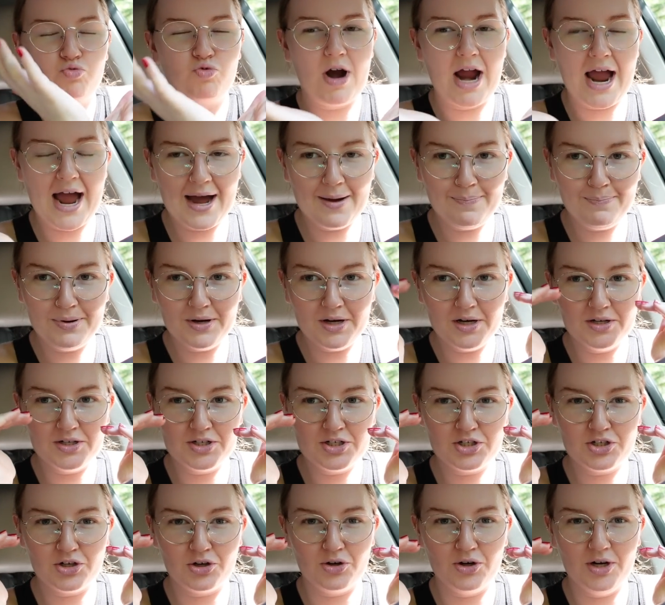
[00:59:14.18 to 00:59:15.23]
wrap a
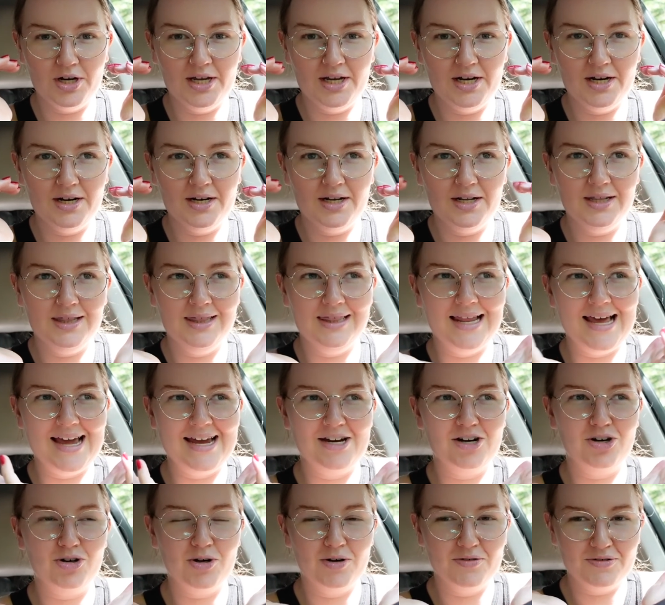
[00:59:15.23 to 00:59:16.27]
certain
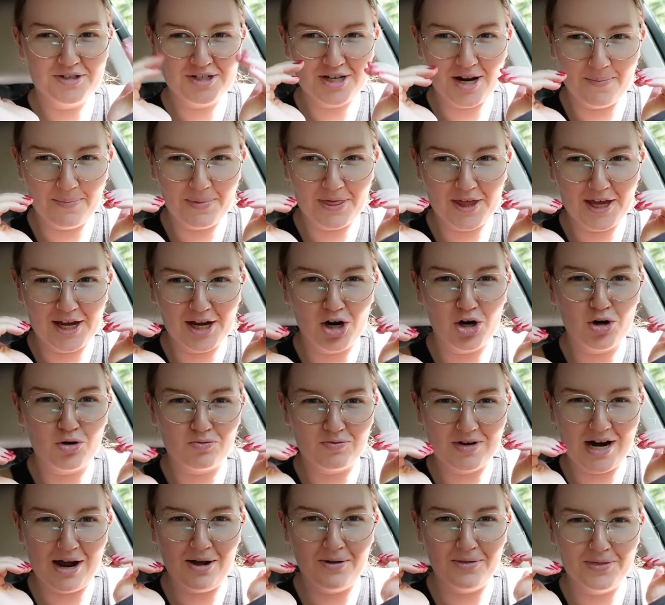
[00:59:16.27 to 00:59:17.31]
layer of something
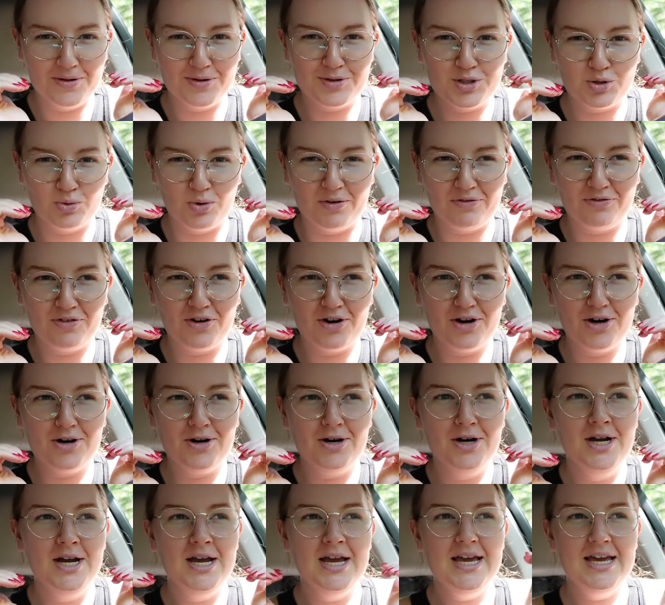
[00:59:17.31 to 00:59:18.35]
around the Swiffer.
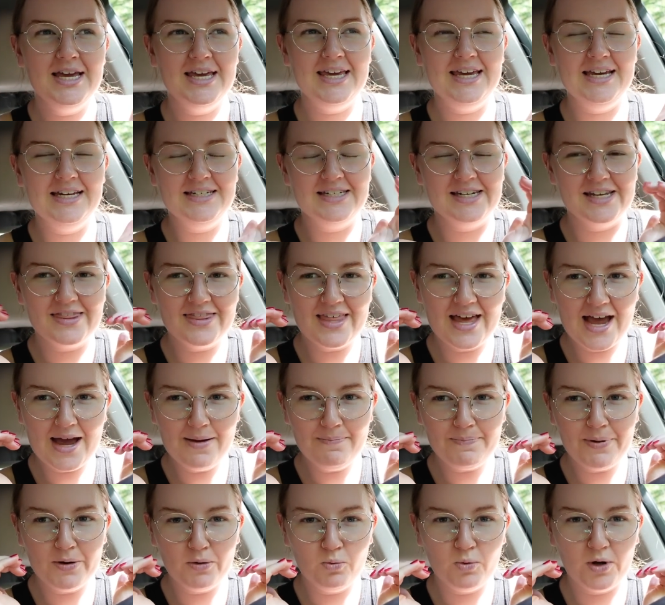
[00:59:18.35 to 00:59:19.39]
He did
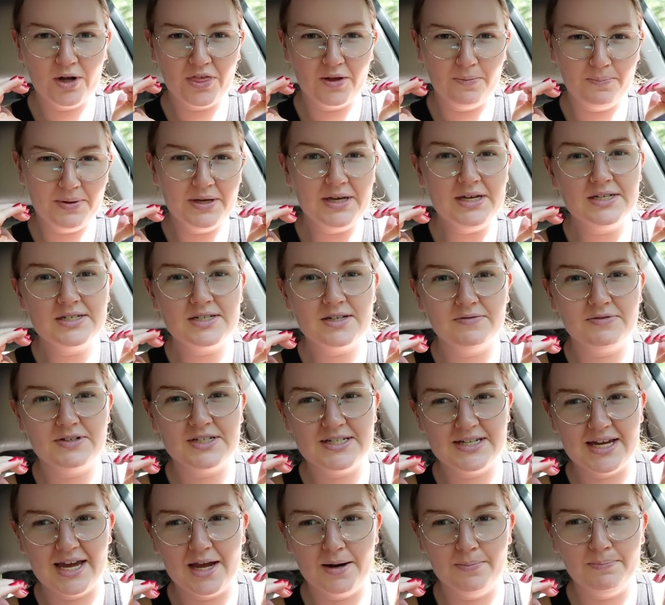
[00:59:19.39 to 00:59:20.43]
that, but with a piece of
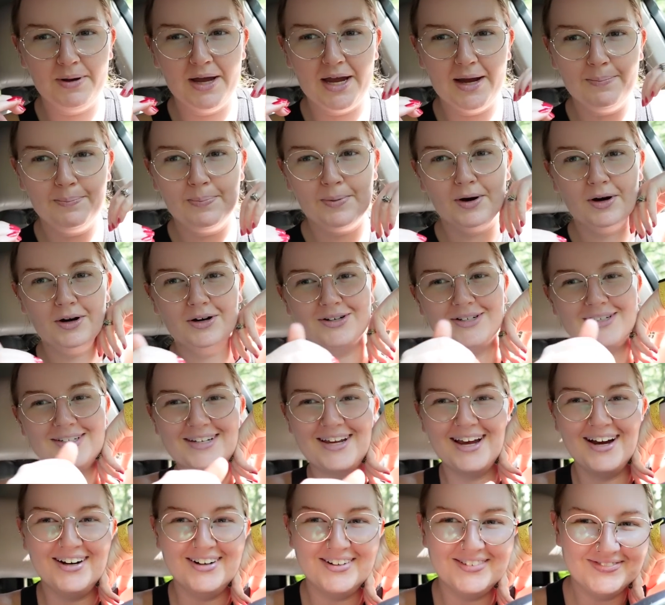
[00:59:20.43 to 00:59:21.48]
sandpaper paper.
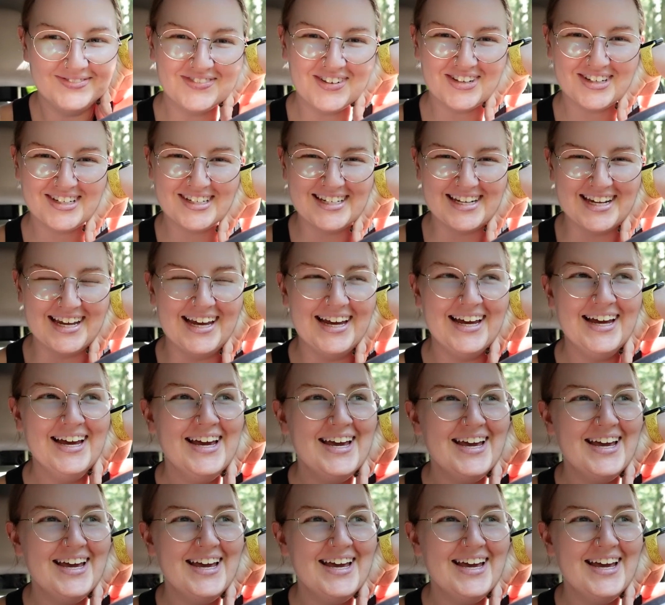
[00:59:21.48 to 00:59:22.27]
So we'll see